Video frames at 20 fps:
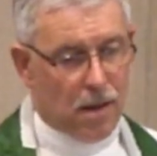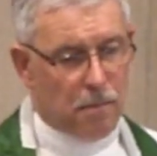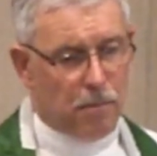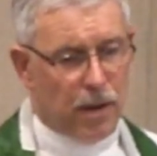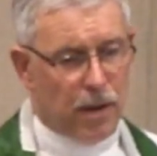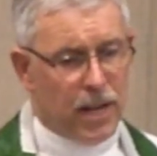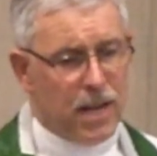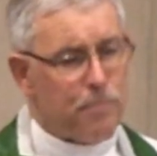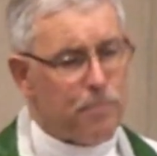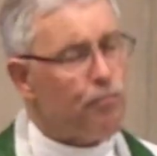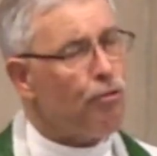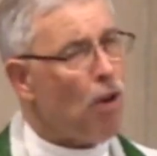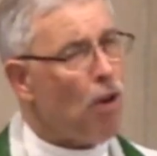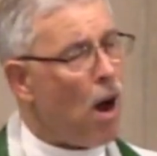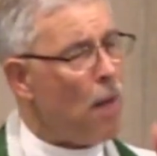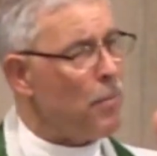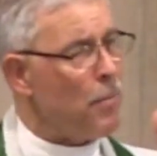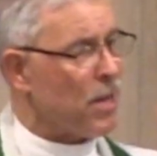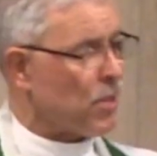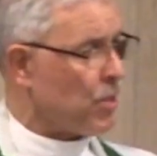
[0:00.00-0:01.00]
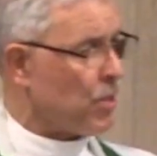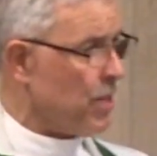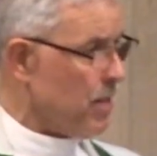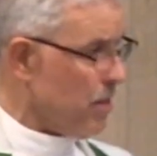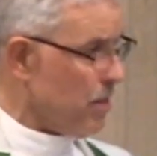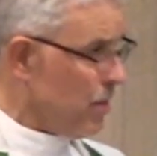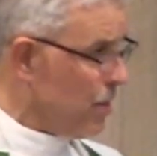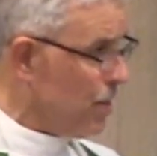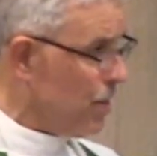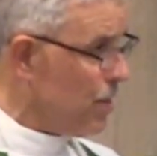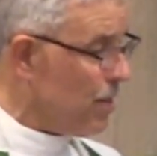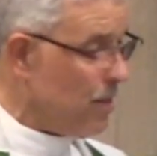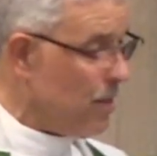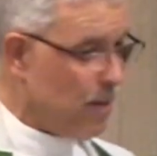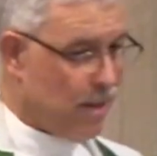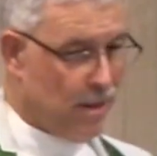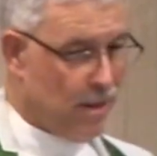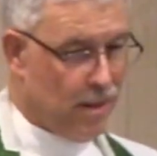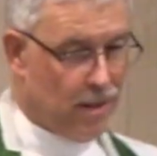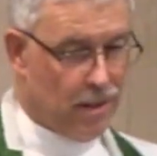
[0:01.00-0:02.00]
But he promises
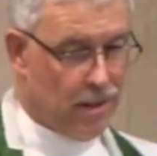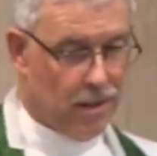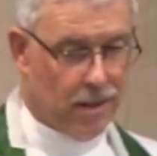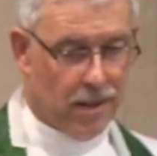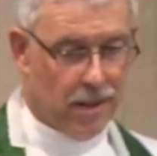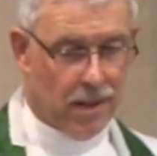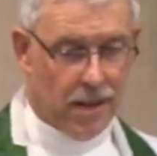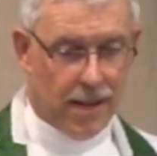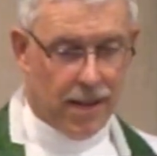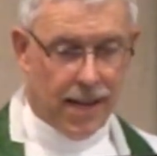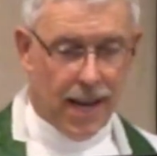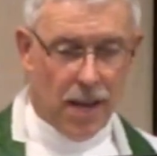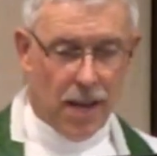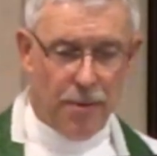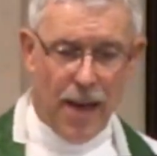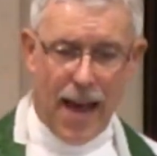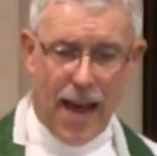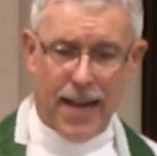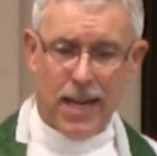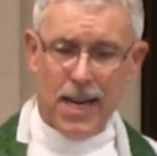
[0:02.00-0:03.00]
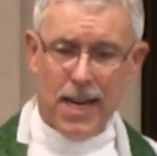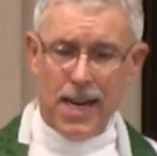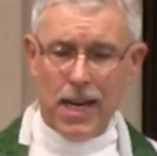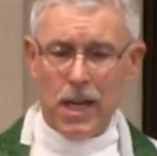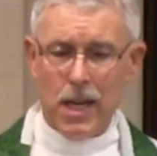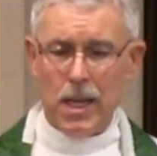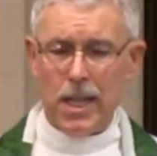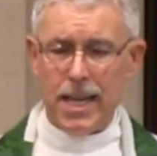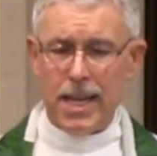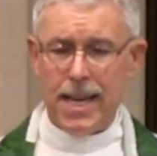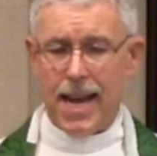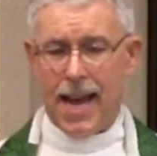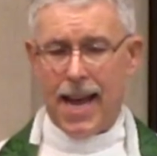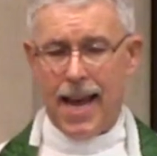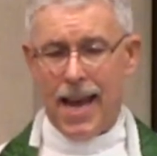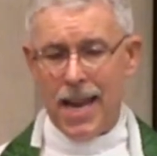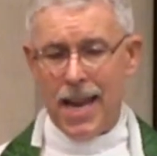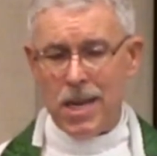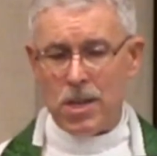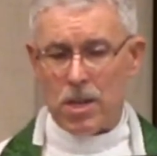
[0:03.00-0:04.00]
that in the
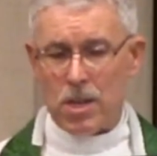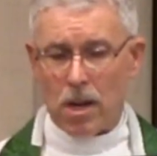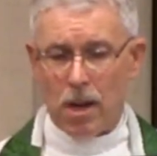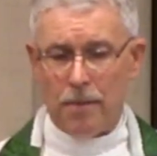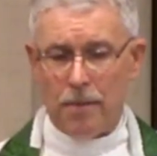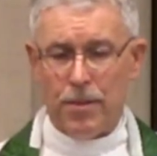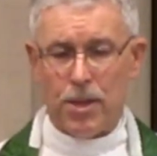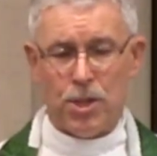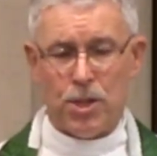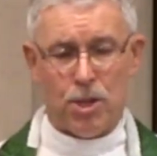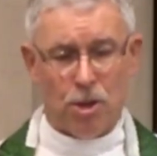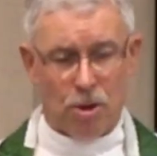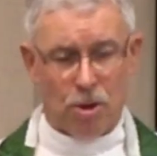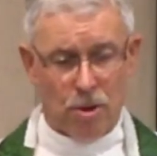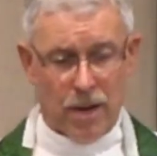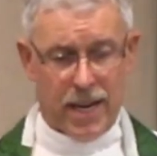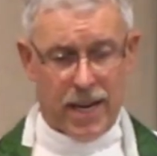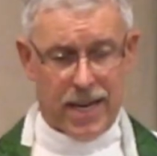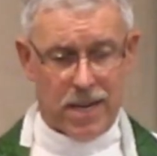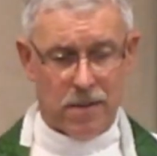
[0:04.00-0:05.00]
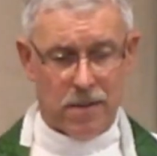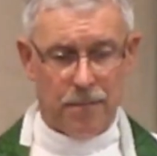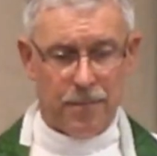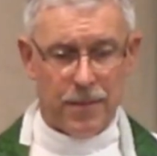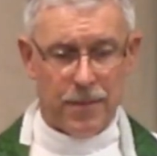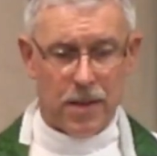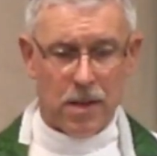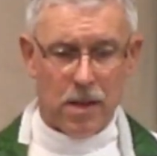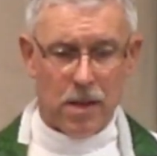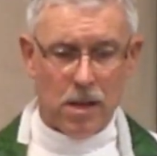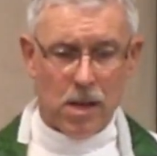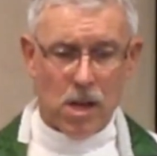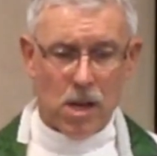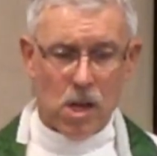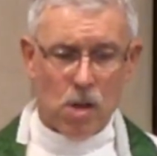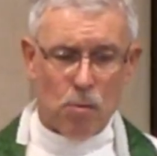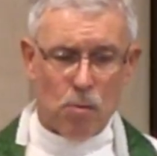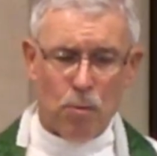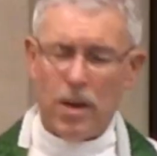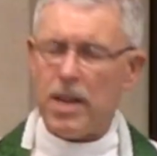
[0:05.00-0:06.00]
end of the journey,
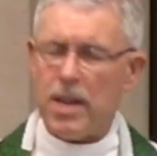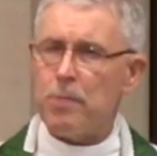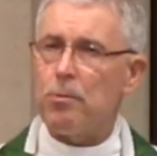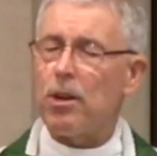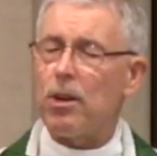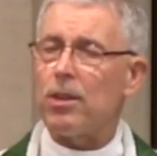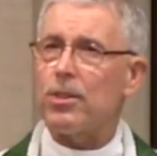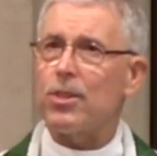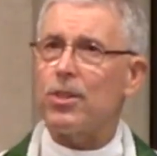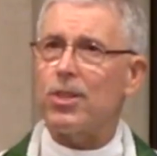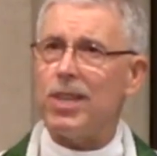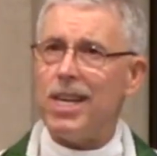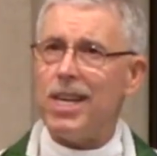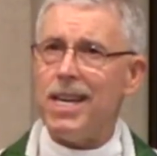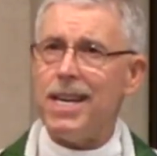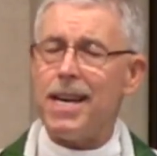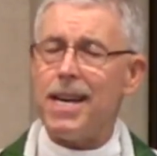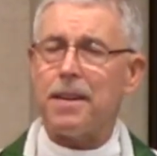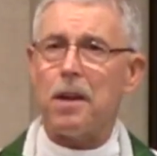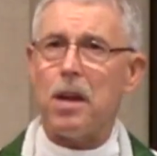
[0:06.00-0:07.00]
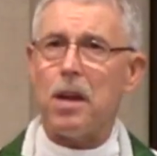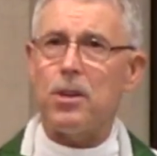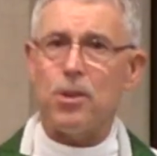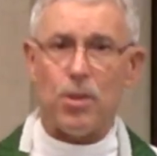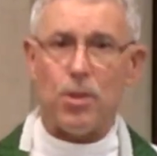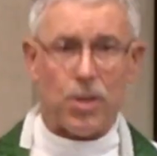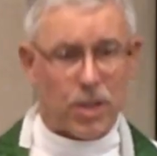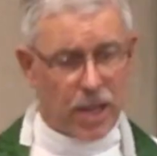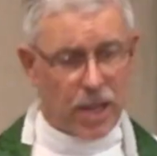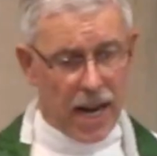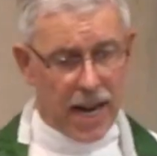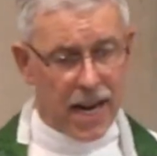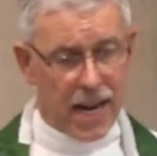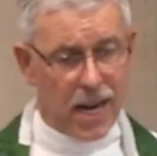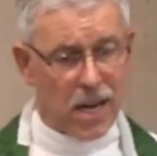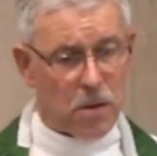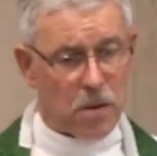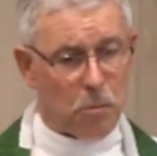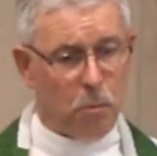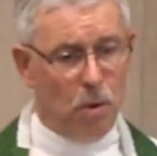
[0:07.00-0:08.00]
we will see and
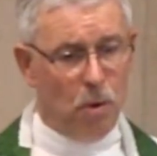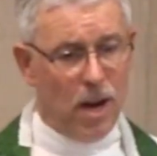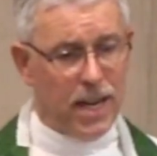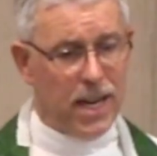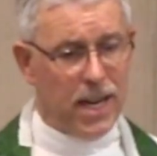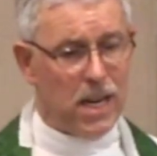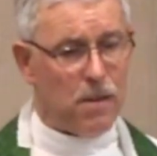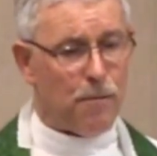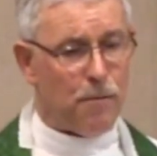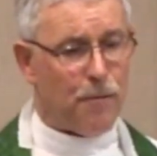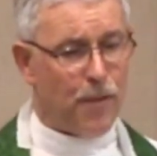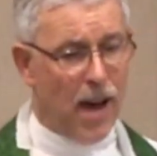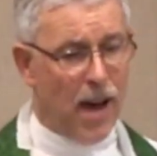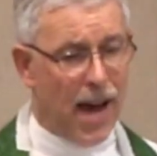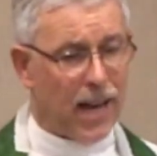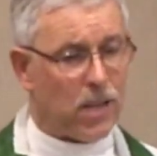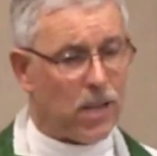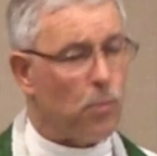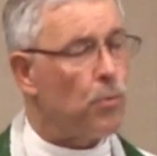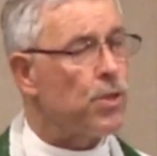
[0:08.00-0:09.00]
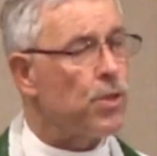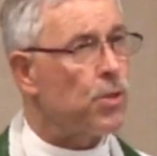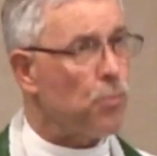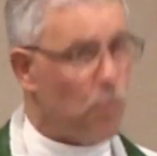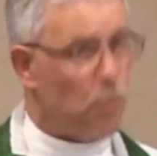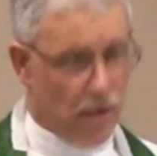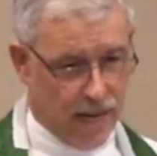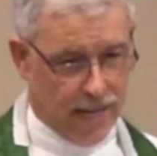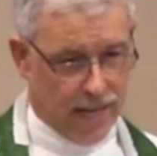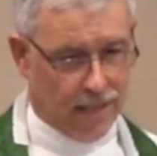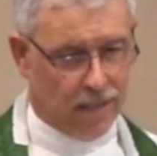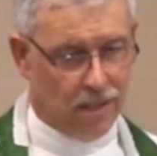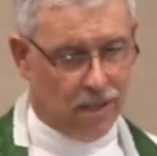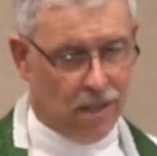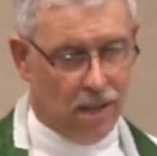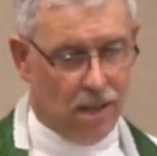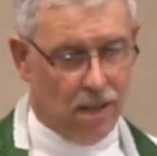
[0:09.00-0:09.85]
understand what in fact was wheat,